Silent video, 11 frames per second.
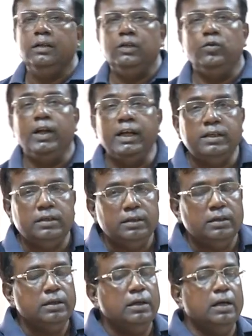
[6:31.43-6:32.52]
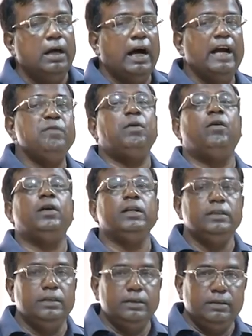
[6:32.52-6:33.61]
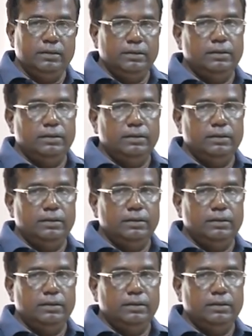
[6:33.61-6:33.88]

You need high power engine